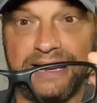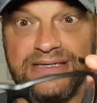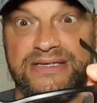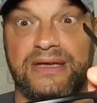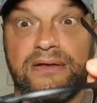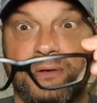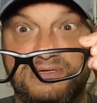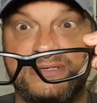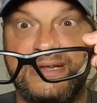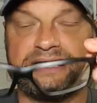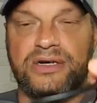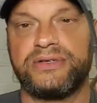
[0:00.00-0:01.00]
That's it.
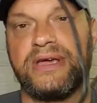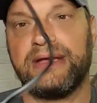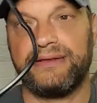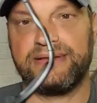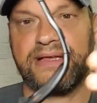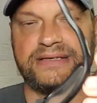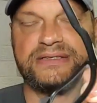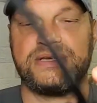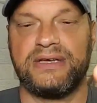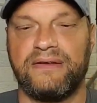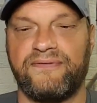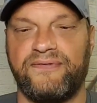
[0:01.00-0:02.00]
Slide it on your head. That's
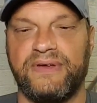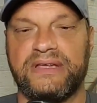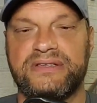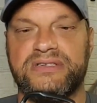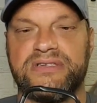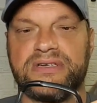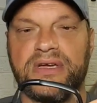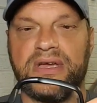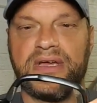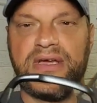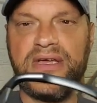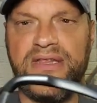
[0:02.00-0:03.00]
it. It fits.
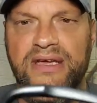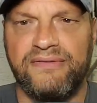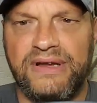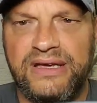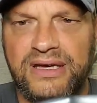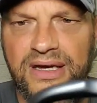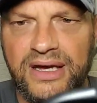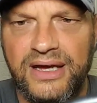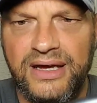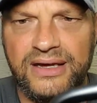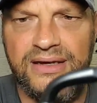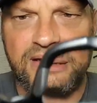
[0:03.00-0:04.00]
You have like
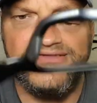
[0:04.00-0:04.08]
a.